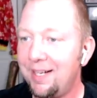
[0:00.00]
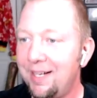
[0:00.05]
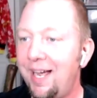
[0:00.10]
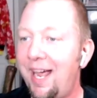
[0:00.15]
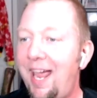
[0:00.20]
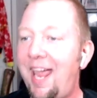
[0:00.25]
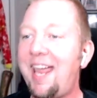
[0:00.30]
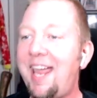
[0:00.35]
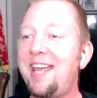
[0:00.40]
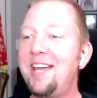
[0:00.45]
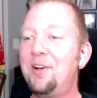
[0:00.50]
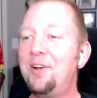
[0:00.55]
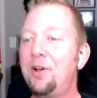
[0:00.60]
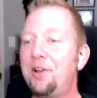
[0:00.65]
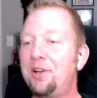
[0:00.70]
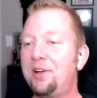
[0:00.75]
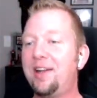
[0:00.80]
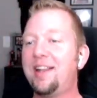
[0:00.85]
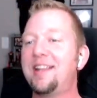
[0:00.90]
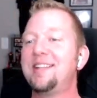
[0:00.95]

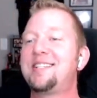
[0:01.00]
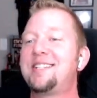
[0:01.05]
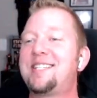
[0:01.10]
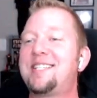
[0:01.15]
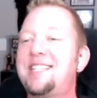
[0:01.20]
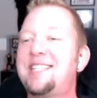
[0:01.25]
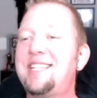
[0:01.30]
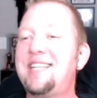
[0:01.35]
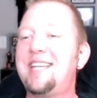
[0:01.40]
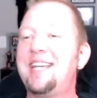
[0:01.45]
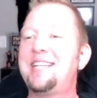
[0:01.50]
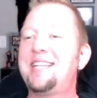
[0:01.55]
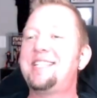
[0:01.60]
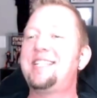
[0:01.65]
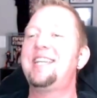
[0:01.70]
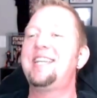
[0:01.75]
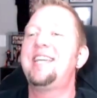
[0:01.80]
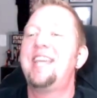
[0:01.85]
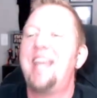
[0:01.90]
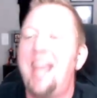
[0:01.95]

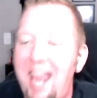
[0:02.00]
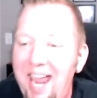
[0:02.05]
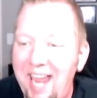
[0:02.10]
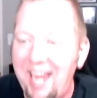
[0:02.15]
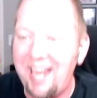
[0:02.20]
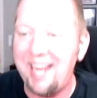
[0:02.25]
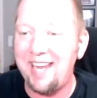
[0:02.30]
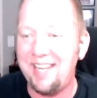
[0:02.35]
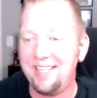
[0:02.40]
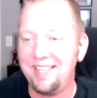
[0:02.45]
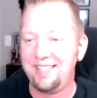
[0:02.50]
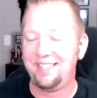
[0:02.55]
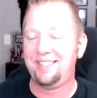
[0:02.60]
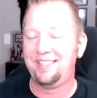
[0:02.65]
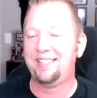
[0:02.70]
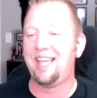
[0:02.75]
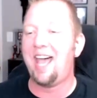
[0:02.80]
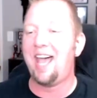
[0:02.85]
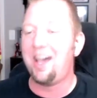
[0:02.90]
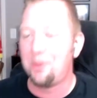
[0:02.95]

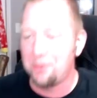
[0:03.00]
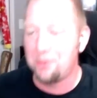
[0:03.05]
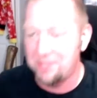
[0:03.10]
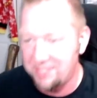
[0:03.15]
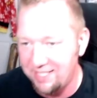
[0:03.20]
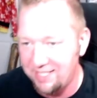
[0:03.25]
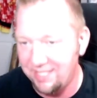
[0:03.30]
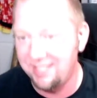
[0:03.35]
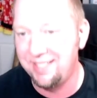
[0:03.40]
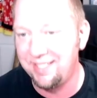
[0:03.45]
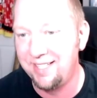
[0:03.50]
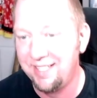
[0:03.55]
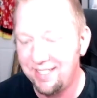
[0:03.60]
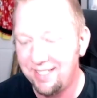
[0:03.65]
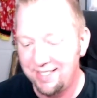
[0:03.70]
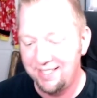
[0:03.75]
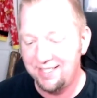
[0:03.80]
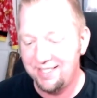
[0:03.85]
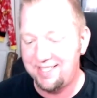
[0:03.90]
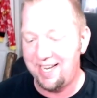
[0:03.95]
868,000
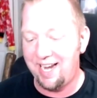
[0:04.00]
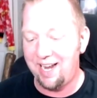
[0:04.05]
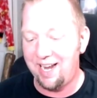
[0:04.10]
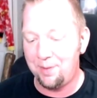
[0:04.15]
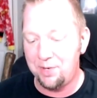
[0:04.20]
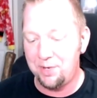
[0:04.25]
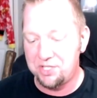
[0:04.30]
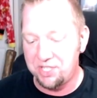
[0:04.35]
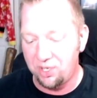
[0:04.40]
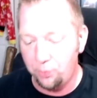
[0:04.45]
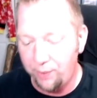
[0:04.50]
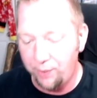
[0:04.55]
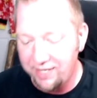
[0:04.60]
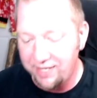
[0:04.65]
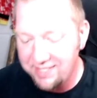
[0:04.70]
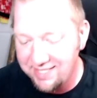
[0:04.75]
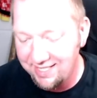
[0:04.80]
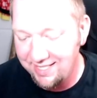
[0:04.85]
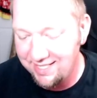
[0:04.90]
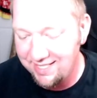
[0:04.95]
damage there. We
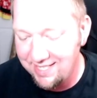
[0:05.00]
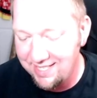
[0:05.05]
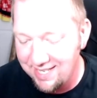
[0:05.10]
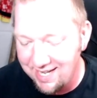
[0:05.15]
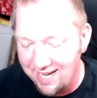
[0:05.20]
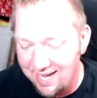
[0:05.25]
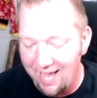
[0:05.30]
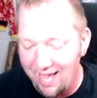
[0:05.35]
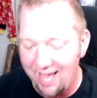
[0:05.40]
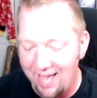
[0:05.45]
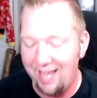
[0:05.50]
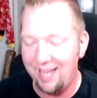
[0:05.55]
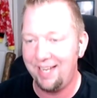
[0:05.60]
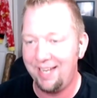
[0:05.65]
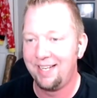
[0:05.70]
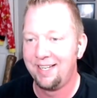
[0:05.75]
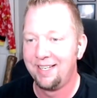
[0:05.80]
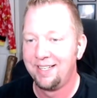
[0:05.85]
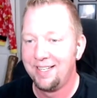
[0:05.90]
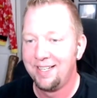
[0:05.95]
did not
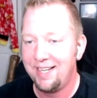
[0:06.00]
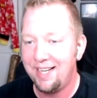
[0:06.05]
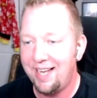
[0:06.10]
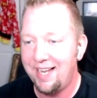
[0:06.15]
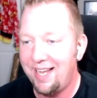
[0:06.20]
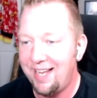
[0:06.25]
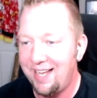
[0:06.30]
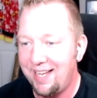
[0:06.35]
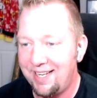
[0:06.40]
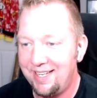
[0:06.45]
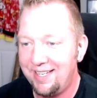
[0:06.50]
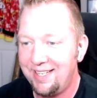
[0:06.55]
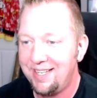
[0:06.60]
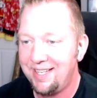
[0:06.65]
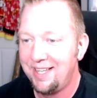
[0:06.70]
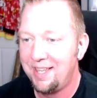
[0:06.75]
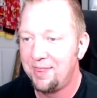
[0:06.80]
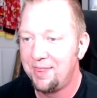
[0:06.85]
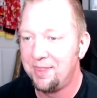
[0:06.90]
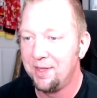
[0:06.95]
hit
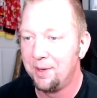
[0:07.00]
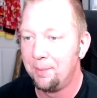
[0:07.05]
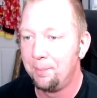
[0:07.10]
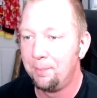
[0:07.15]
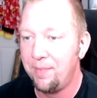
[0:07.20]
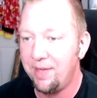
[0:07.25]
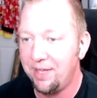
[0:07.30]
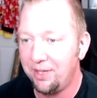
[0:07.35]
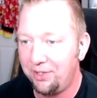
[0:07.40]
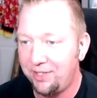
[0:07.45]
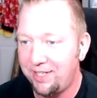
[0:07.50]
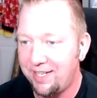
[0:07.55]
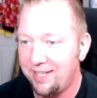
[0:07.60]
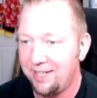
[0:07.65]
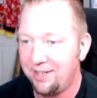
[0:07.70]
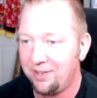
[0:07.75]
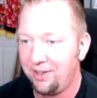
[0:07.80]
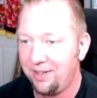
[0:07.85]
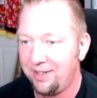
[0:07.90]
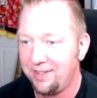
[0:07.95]
the
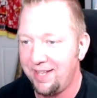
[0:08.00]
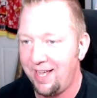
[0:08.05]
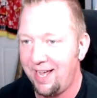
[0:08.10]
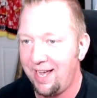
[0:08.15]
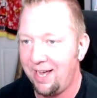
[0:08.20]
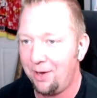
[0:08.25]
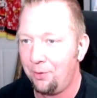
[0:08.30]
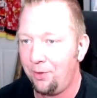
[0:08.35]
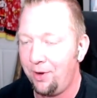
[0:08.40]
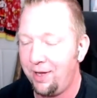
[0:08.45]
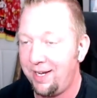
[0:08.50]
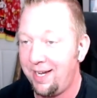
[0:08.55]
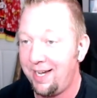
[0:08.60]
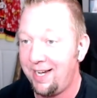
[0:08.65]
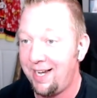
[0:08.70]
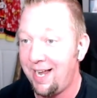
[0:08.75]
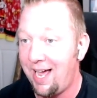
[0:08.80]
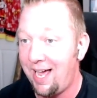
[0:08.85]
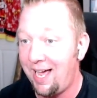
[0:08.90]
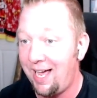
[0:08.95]
million on that one.
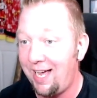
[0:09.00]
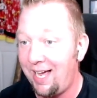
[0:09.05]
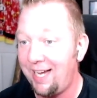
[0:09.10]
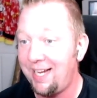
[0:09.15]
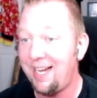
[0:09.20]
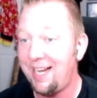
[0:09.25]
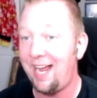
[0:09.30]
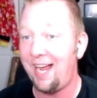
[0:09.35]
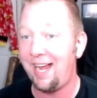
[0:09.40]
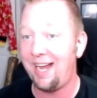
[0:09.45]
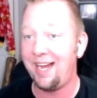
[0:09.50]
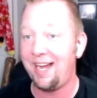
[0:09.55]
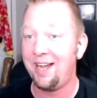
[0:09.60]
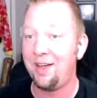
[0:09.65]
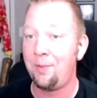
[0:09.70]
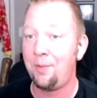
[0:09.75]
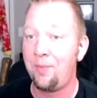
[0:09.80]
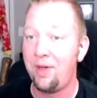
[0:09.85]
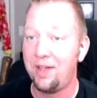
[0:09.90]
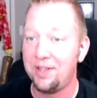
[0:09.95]
And I
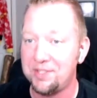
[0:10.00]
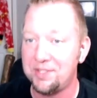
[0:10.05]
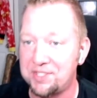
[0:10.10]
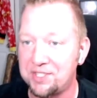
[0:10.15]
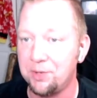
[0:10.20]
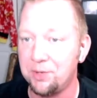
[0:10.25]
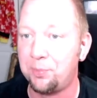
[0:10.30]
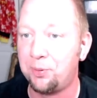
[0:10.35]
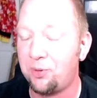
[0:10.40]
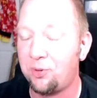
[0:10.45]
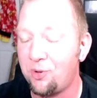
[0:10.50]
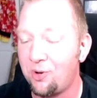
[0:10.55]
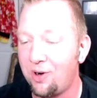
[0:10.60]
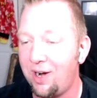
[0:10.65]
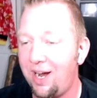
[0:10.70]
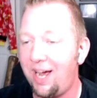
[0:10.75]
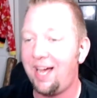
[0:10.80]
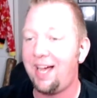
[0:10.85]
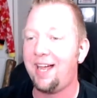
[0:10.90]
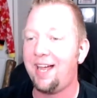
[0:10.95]
am
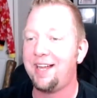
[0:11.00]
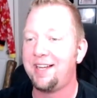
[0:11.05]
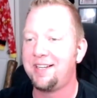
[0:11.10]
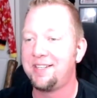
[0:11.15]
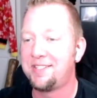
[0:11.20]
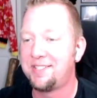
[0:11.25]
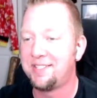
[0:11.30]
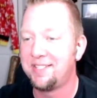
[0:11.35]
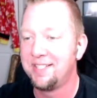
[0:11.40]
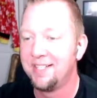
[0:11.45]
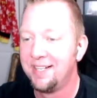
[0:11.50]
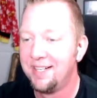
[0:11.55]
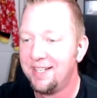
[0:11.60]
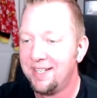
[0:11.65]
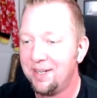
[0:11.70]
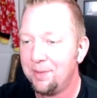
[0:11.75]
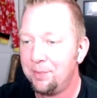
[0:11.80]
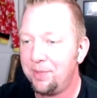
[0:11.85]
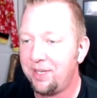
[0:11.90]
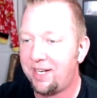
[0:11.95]
surprised
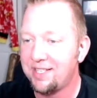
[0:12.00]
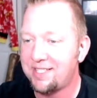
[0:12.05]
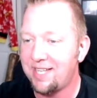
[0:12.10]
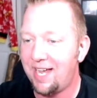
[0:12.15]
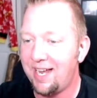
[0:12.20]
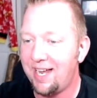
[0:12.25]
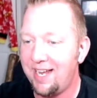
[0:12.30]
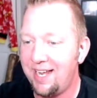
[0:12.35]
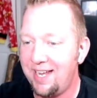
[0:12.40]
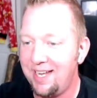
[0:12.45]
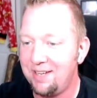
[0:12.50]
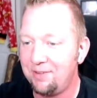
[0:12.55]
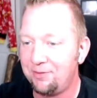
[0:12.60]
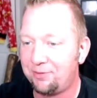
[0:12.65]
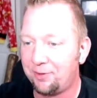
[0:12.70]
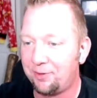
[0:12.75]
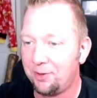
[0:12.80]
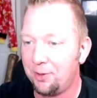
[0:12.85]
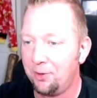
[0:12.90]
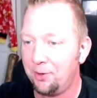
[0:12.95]
because I hit
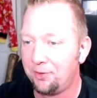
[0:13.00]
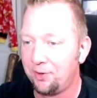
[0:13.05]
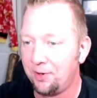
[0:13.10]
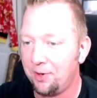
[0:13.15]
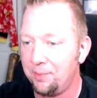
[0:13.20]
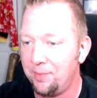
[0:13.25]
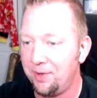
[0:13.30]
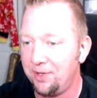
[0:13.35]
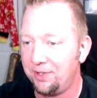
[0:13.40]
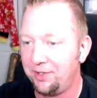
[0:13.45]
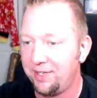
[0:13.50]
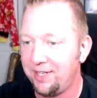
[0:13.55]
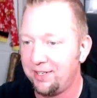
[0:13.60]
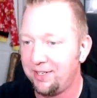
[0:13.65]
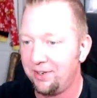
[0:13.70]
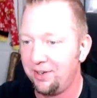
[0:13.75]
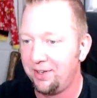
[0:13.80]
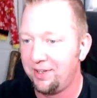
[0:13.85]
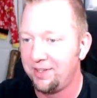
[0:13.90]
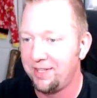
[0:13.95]
for over a million
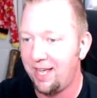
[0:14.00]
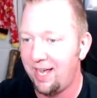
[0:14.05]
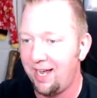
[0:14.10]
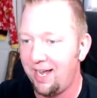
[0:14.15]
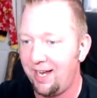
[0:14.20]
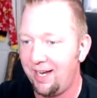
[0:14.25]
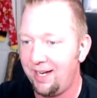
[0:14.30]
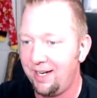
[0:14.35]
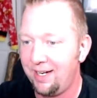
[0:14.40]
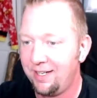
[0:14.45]
on that